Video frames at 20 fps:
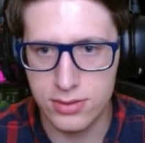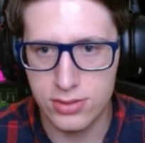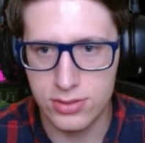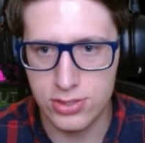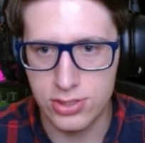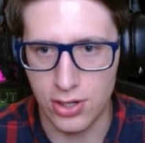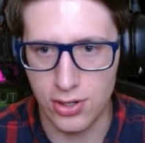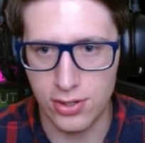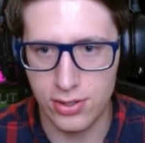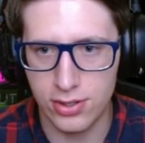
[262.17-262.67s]

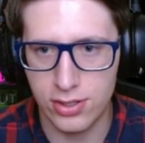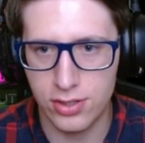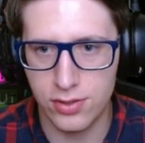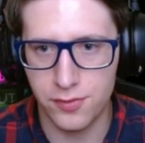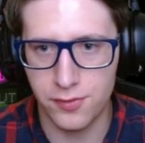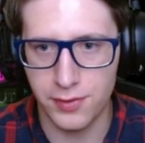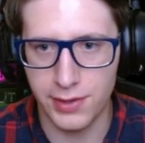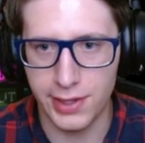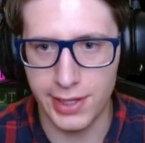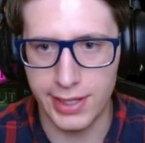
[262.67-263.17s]
Dark
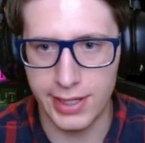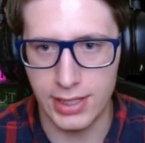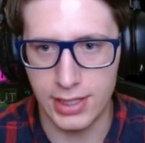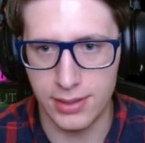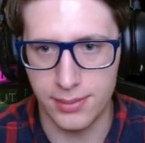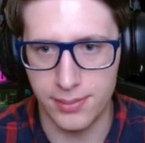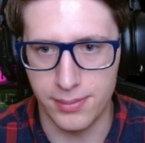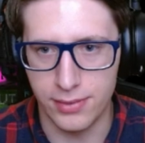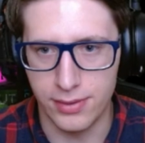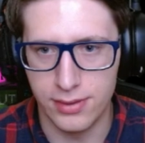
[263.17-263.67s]

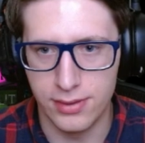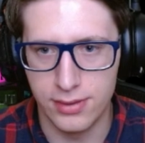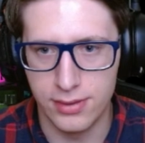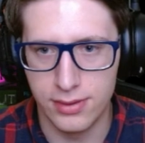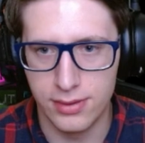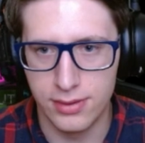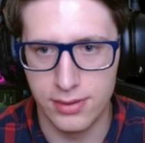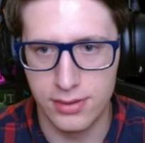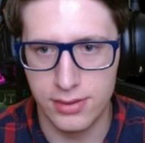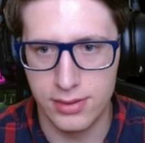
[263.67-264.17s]
Flame.
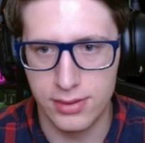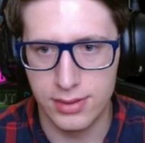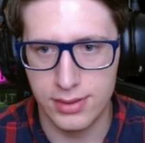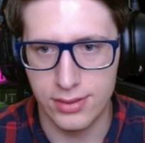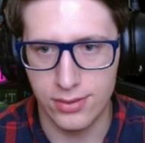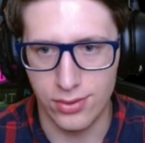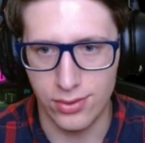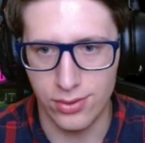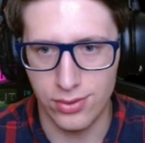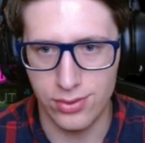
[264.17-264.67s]

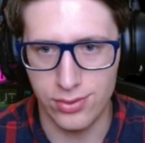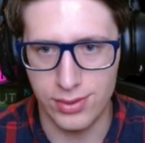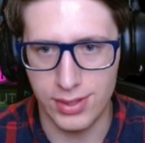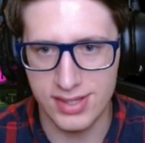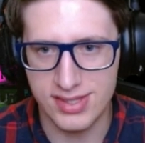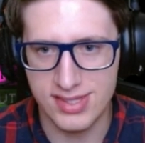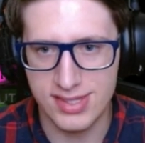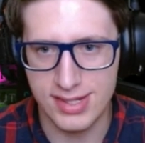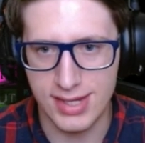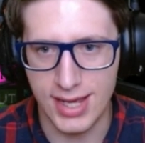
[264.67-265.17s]
Ooh,
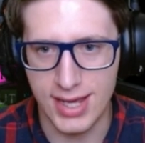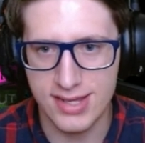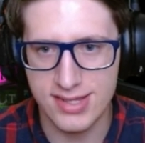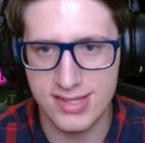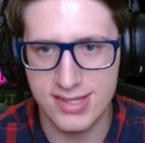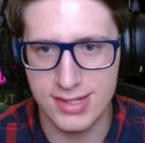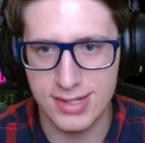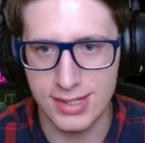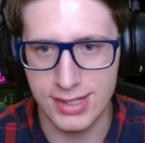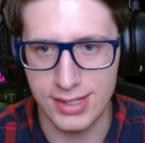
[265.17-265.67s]
that's
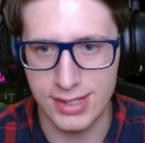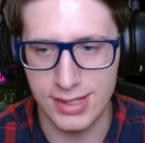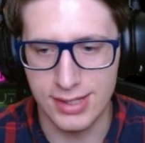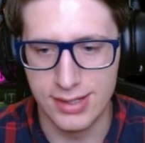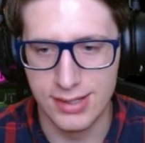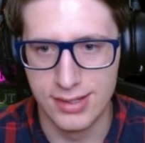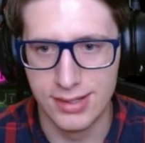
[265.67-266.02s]
nasty.